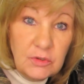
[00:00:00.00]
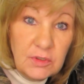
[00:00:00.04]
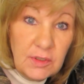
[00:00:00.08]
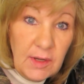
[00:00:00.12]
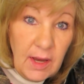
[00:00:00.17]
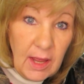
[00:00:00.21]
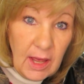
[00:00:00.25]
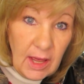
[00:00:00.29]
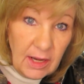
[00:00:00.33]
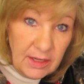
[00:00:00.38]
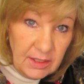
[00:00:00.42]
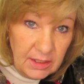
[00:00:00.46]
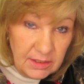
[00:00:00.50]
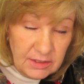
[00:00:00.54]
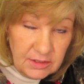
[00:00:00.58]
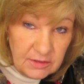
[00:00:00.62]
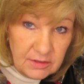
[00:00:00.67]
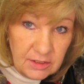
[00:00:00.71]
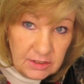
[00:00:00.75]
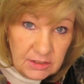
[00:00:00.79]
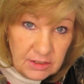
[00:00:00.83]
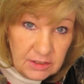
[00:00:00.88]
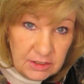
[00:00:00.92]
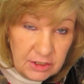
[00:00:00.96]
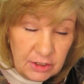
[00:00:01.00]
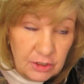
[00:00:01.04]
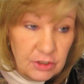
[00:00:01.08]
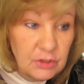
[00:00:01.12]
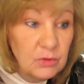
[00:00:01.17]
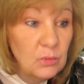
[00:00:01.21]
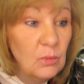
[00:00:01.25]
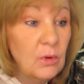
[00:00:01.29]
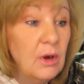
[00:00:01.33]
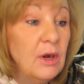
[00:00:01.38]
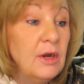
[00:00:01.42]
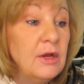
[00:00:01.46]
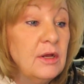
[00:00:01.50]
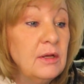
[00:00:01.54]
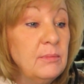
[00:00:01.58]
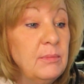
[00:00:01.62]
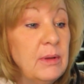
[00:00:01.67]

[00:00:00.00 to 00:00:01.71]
could add anything in here you wanted.